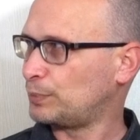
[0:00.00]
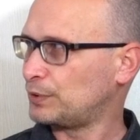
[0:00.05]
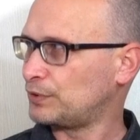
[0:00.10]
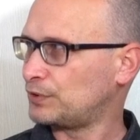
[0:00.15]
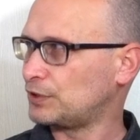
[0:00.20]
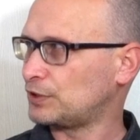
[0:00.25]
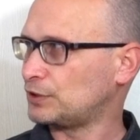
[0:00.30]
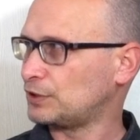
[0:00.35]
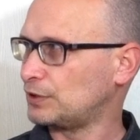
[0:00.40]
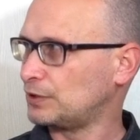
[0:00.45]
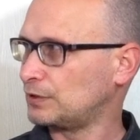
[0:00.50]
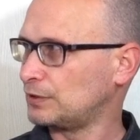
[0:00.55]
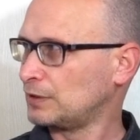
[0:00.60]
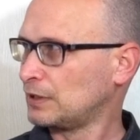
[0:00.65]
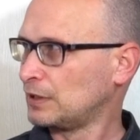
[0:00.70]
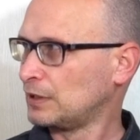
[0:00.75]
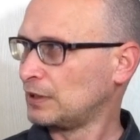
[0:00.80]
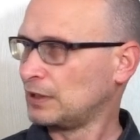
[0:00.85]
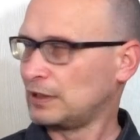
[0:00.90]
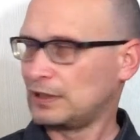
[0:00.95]
position
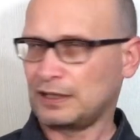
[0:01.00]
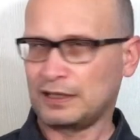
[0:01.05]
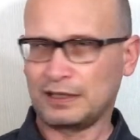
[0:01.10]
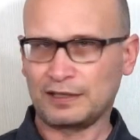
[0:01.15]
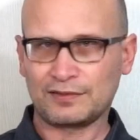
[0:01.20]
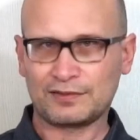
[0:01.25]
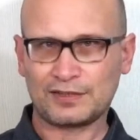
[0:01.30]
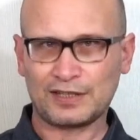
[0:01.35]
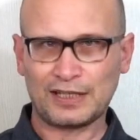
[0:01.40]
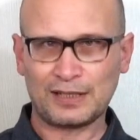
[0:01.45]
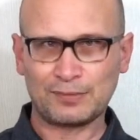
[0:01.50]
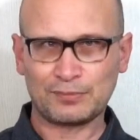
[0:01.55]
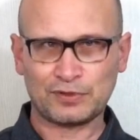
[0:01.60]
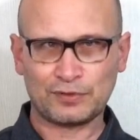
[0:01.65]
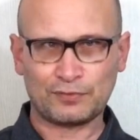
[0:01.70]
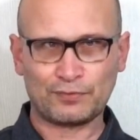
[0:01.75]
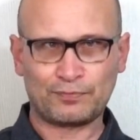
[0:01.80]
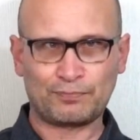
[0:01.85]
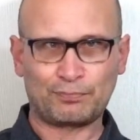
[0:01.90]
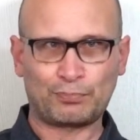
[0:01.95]
in terms
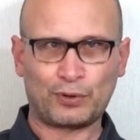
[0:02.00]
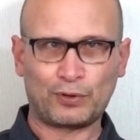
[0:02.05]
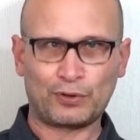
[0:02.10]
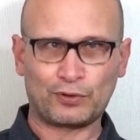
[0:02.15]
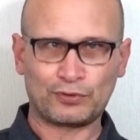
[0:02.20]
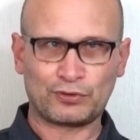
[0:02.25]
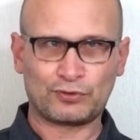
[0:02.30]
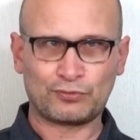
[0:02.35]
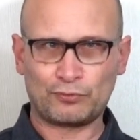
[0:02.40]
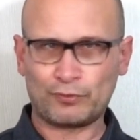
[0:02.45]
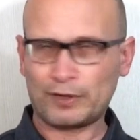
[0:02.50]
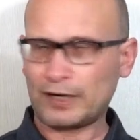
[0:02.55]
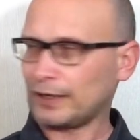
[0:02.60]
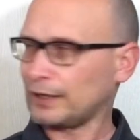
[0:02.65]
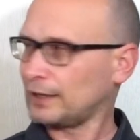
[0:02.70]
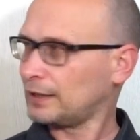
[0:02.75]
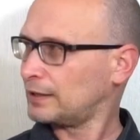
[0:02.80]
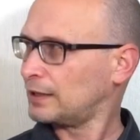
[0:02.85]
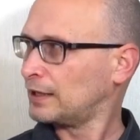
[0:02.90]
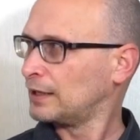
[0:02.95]
of boards
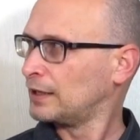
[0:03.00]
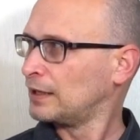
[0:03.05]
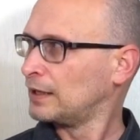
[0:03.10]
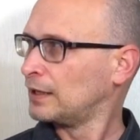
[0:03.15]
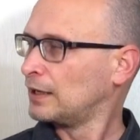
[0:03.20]
rank.